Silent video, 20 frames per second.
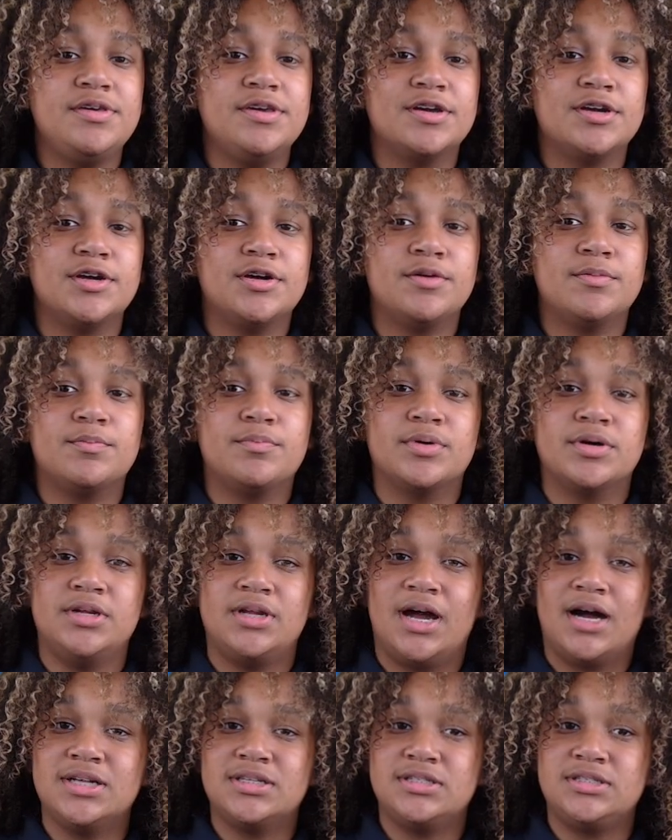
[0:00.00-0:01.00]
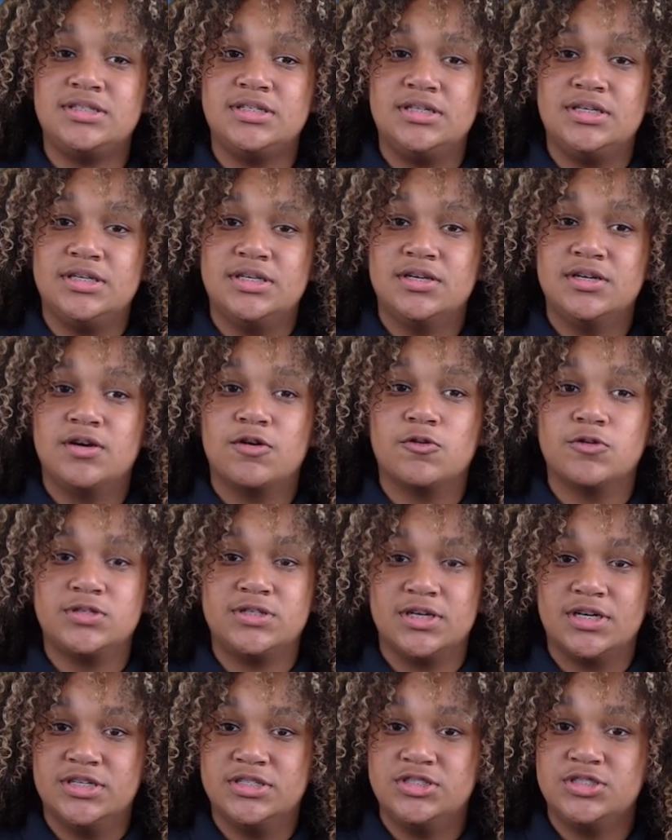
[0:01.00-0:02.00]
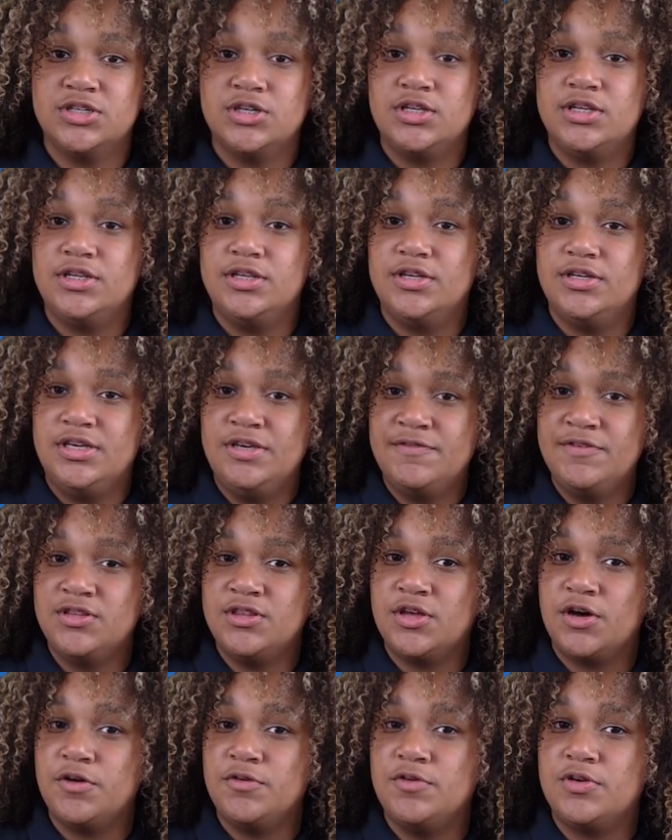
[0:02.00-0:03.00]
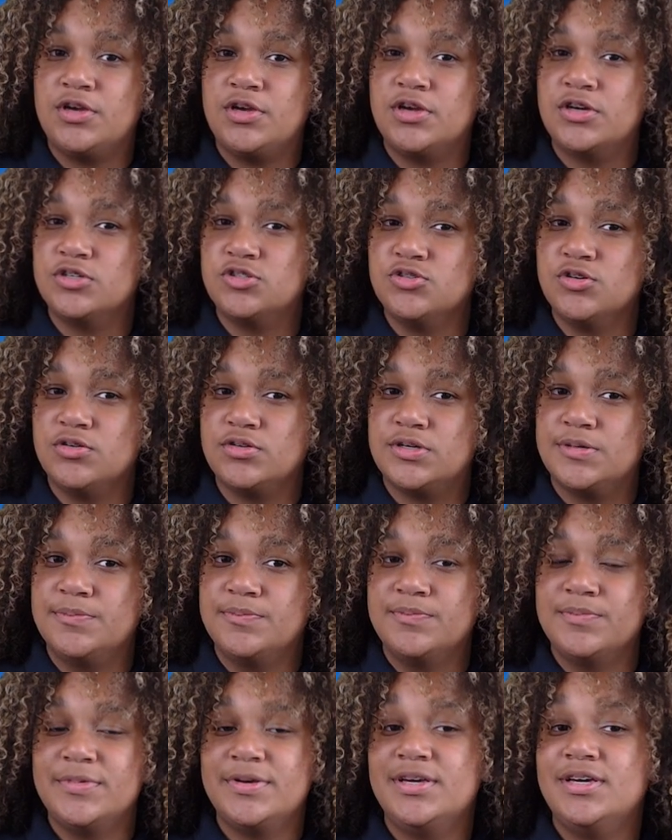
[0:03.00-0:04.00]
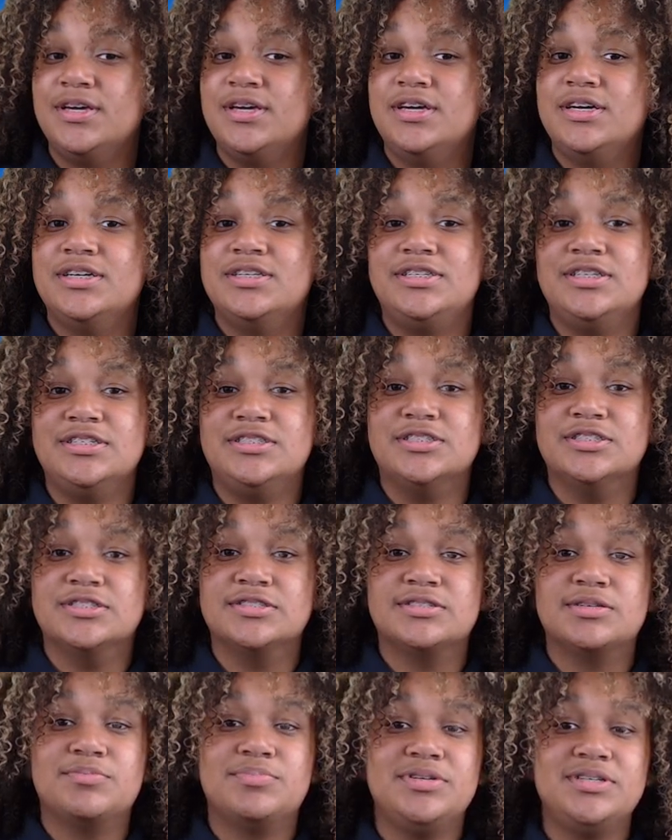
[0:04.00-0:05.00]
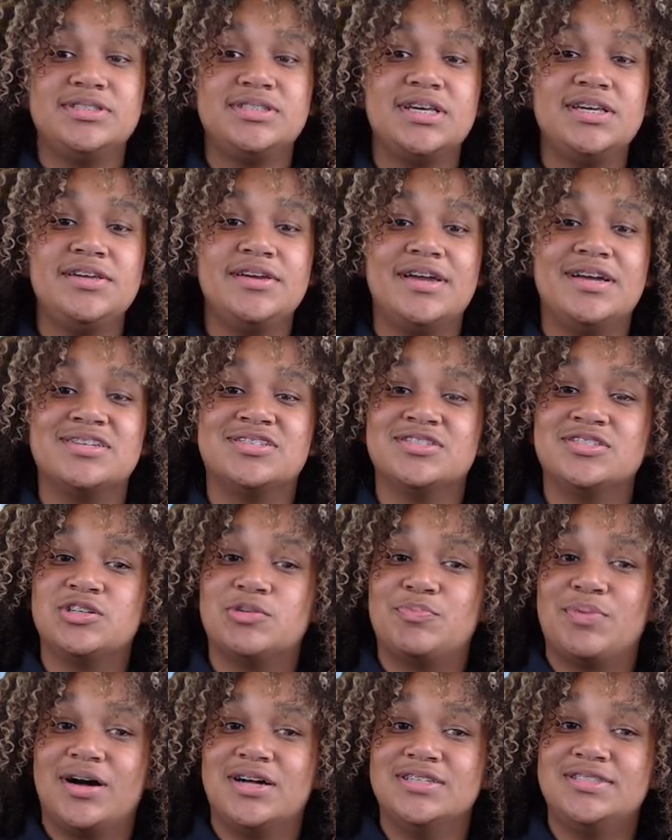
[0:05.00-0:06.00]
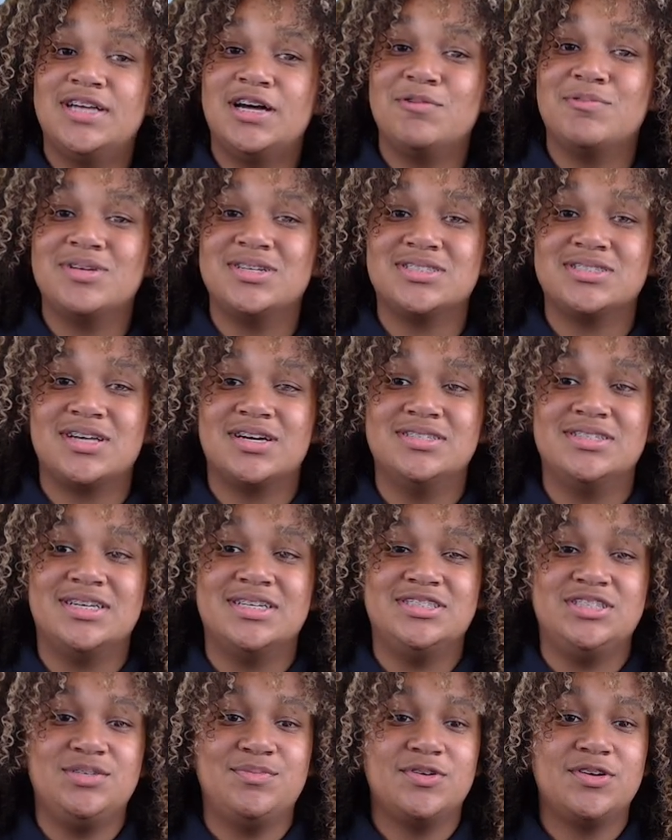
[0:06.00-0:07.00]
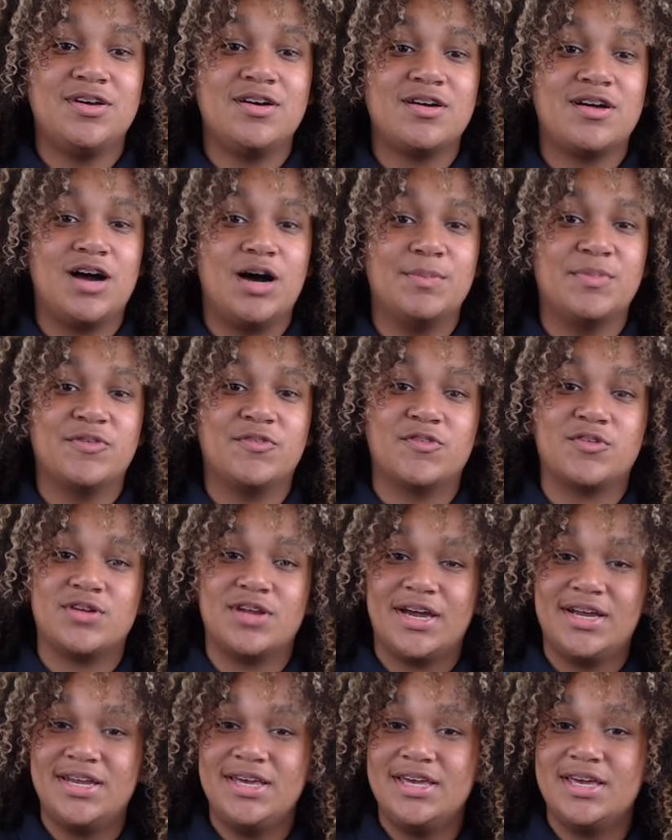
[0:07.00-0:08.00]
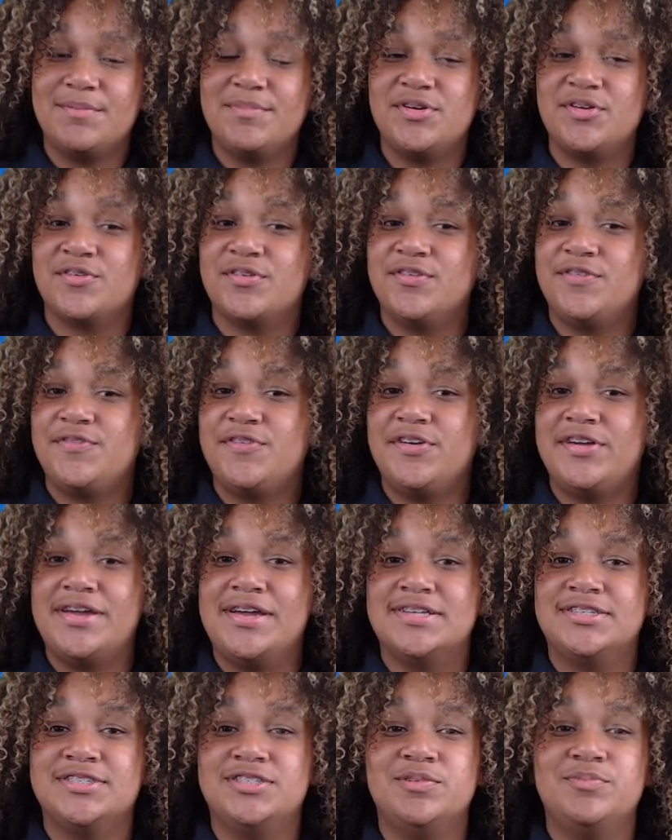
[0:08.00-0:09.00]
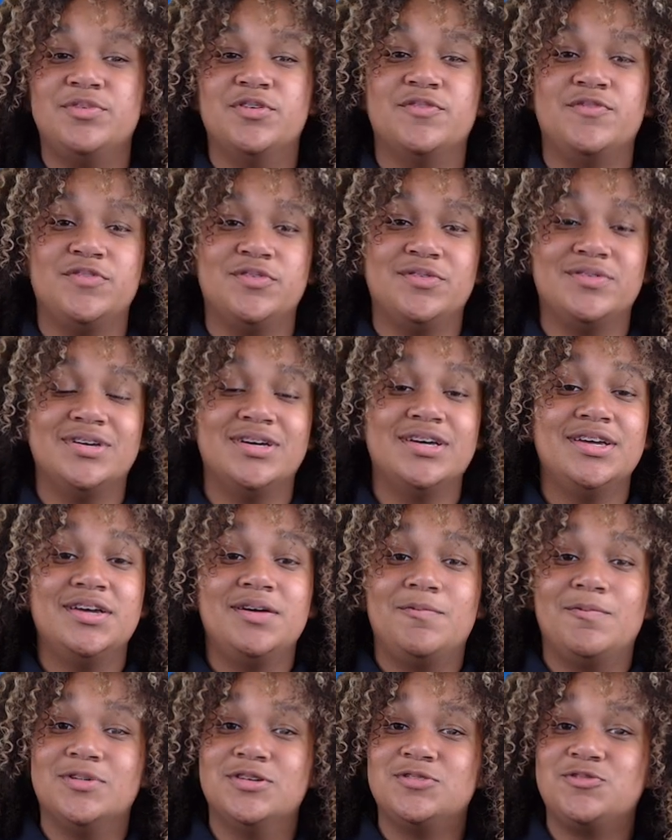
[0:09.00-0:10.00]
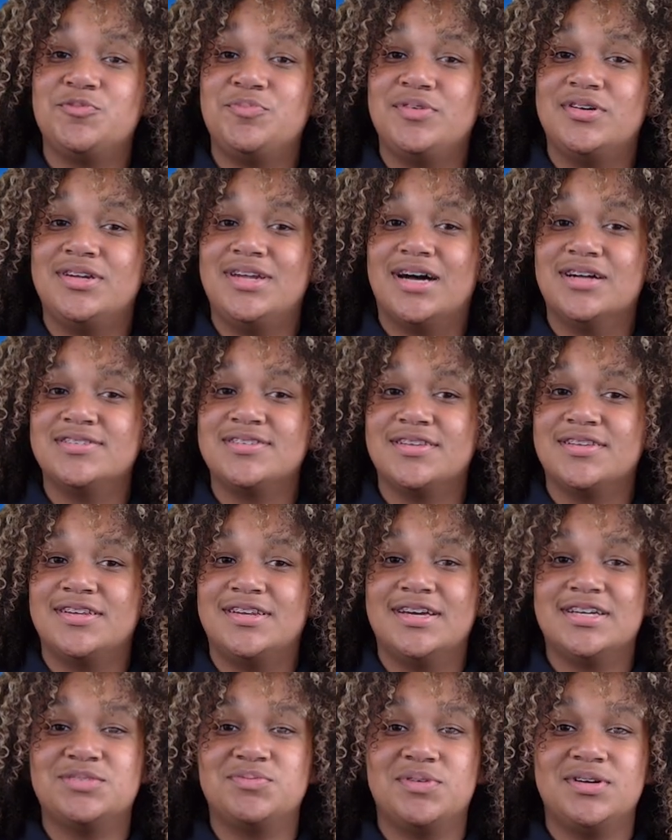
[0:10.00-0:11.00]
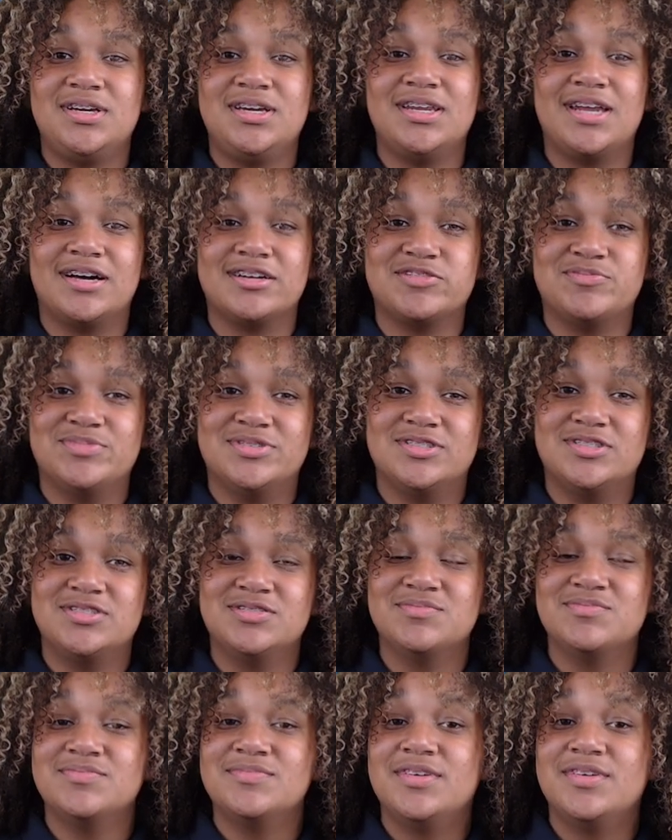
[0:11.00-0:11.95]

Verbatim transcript: hear but not see or touch, even though you can control it? Teachers, please send your answers to pines.renaissance at gmail.com before 9 a.m. in order for your answer to be reviewed. Winners will be announced on the next morning announcements.